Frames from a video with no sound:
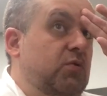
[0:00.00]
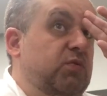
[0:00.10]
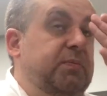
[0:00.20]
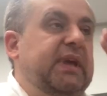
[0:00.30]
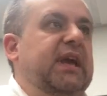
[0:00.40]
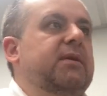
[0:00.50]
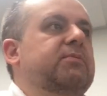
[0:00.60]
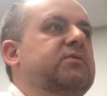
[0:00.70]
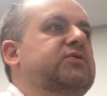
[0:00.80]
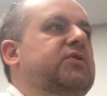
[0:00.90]
would be
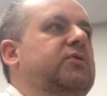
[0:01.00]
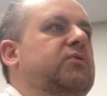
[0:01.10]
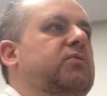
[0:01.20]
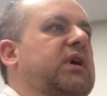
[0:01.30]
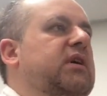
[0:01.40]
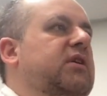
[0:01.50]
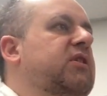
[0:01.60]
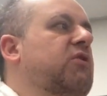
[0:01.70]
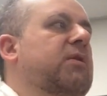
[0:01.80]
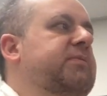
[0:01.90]
able to uh,
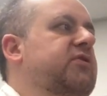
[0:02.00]
clear up their